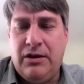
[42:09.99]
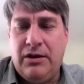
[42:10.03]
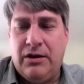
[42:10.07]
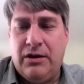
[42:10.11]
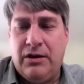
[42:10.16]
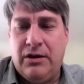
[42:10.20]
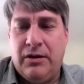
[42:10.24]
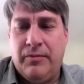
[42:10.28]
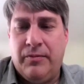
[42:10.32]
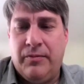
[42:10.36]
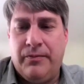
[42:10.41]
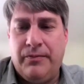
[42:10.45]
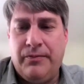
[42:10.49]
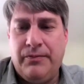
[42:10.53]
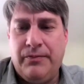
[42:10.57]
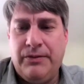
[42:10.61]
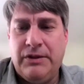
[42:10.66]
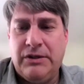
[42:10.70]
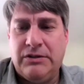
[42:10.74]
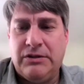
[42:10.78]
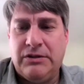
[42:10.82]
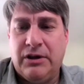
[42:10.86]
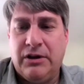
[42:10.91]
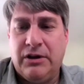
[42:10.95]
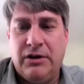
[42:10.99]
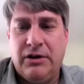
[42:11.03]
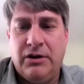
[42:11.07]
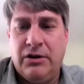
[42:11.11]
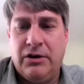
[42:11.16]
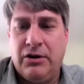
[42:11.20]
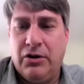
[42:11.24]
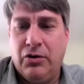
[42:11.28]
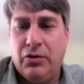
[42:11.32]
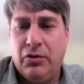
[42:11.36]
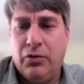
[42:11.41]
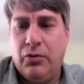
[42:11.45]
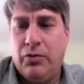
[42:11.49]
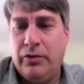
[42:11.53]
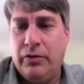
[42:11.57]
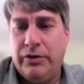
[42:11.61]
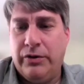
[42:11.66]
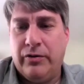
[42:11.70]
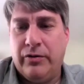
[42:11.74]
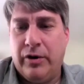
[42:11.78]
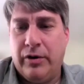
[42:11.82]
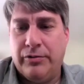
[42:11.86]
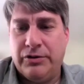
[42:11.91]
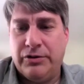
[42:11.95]
So I didn't know
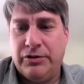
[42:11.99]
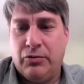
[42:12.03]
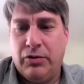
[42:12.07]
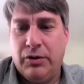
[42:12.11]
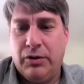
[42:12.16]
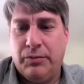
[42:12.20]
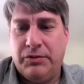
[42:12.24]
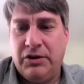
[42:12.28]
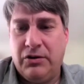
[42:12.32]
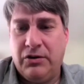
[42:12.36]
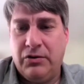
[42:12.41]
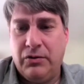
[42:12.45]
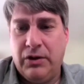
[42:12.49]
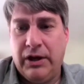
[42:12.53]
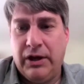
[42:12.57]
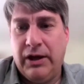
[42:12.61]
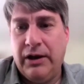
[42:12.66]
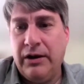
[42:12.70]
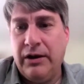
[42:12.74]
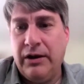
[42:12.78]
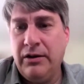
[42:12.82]
whether I was equipped to do that.